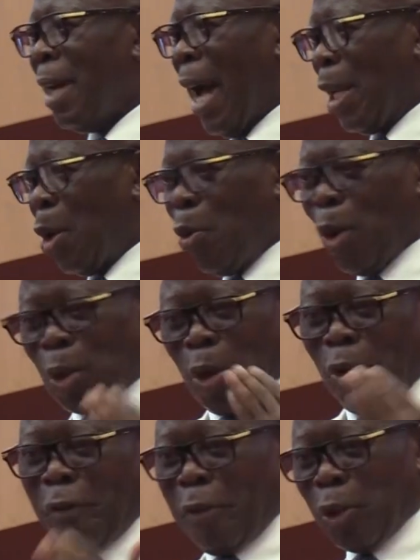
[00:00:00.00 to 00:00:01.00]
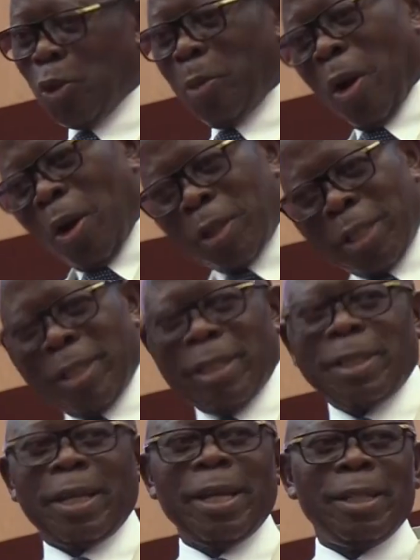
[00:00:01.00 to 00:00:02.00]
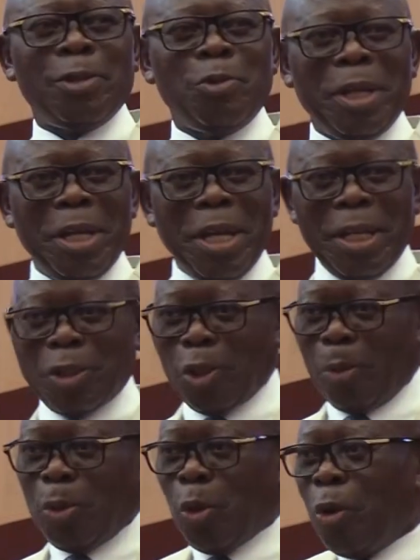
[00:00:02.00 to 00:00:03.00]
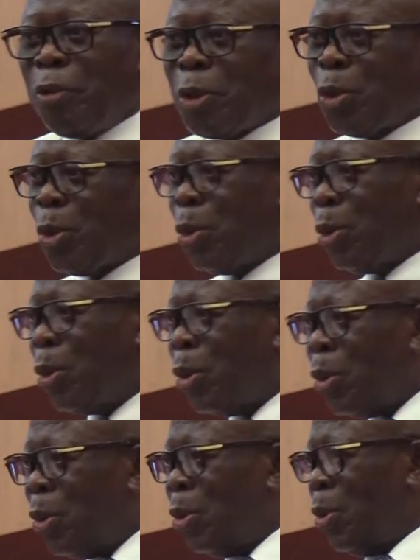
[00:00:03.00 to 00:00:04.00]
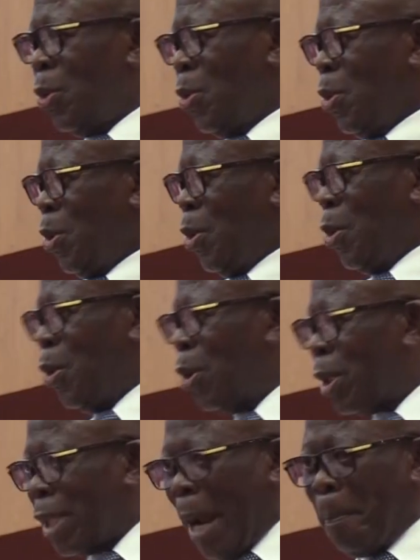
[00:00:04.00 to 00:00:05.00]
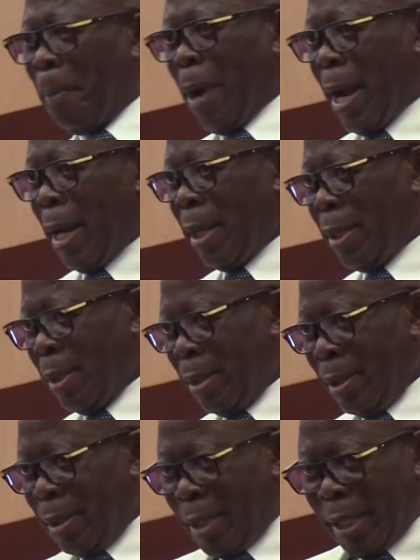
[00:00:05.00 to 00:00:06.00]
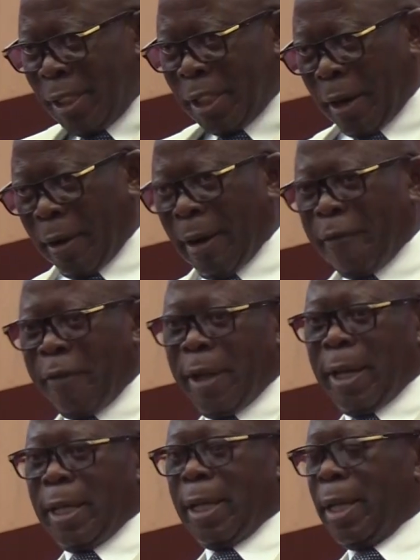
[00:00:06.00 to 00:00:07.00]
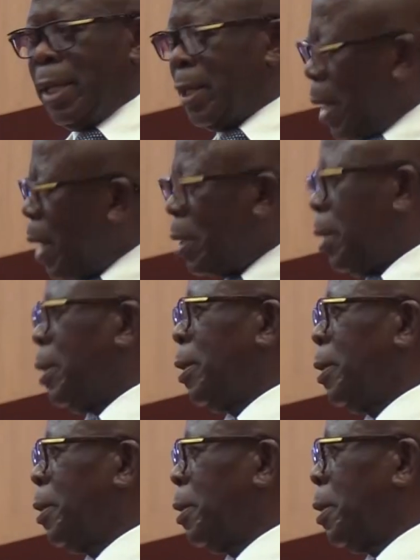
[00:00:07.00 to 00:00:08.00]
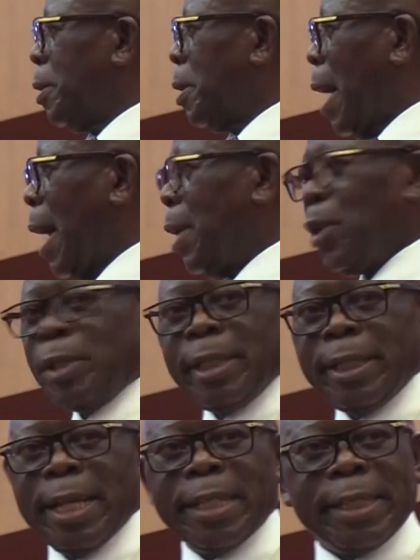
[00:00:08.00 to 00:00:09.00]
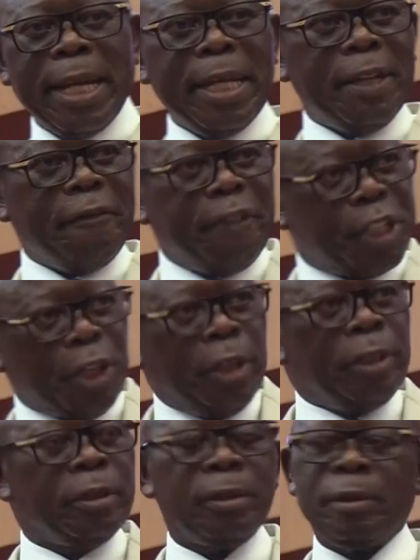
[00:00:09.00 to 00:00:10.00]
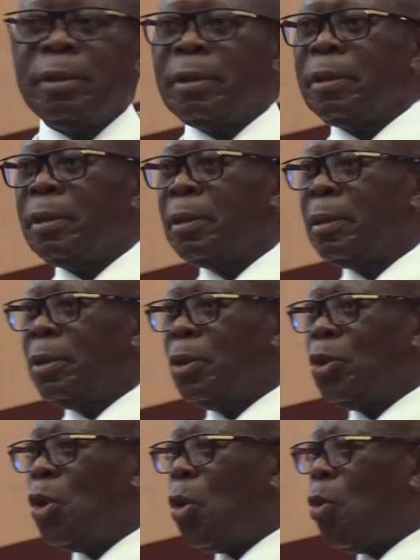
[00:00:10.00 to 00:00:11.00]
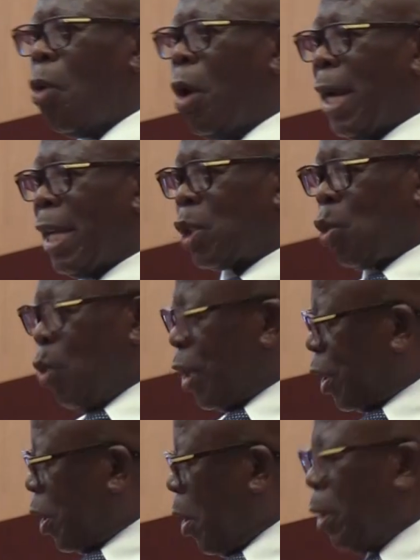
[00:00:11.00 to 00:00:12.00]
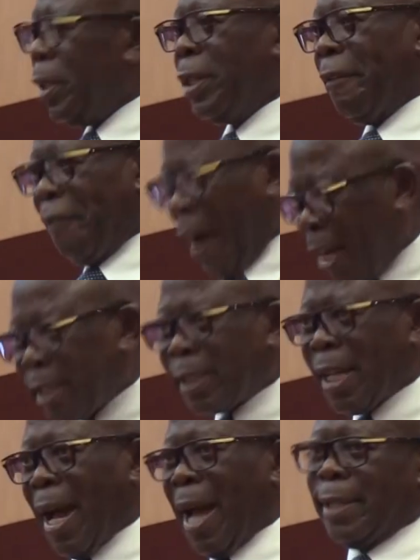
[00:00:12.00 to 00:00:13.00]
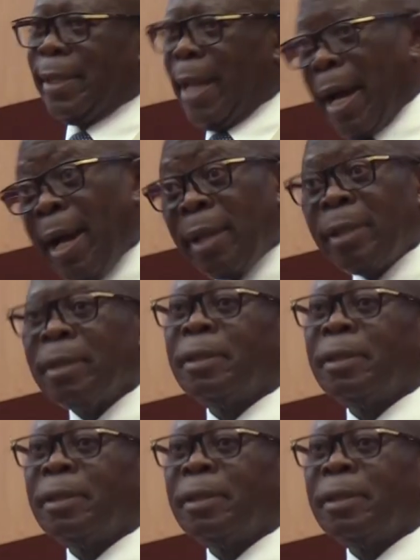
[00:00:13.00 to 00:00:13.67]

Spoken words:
I don't want all of us to be hawks. In this case, we need some doves to, temper the general feeling in the Senate. I don't think there's any division. No one has questioned the facts as they are,